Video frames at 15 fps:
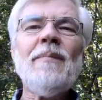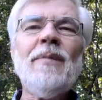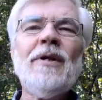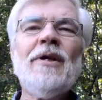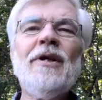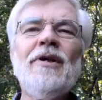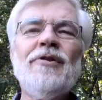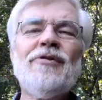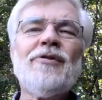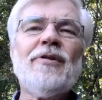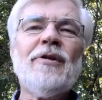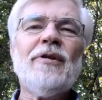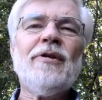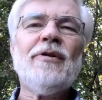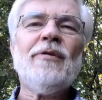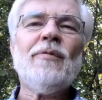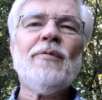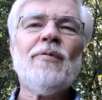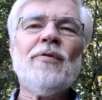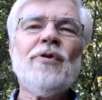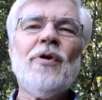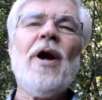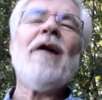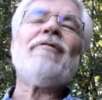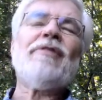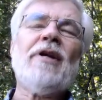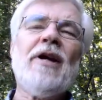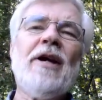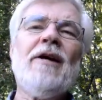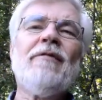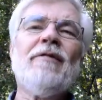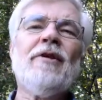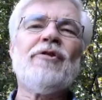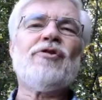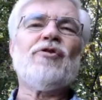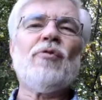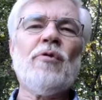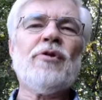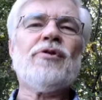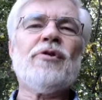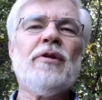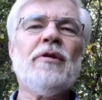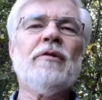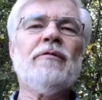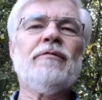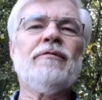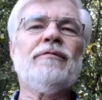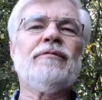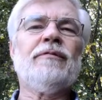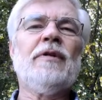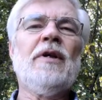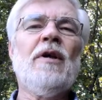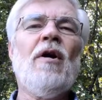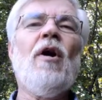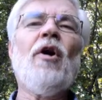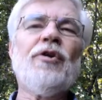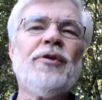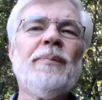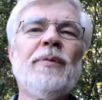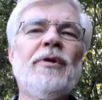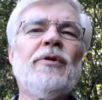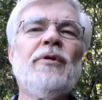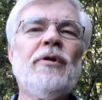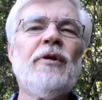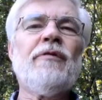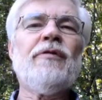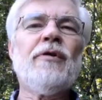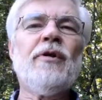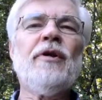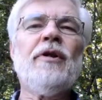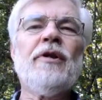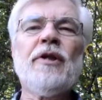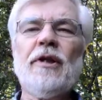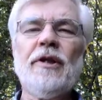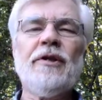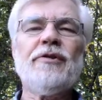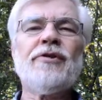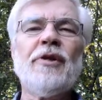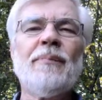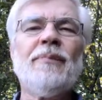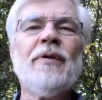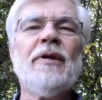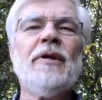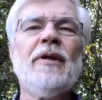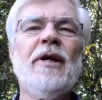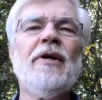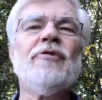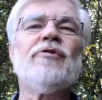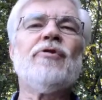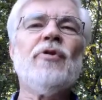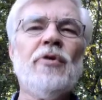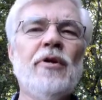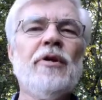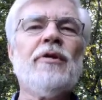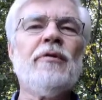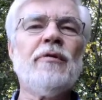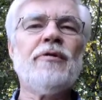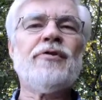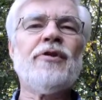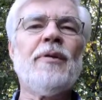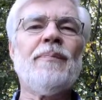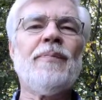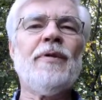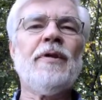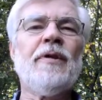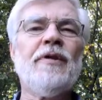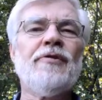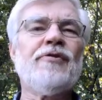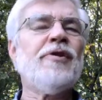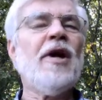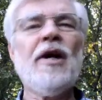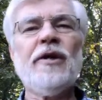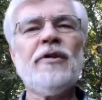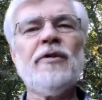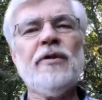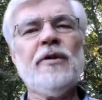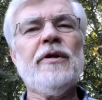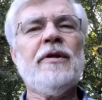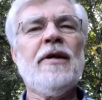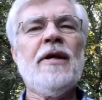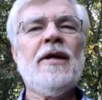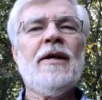Because you have to have a source of ultimate good if you're going to declare something as good or something as not good.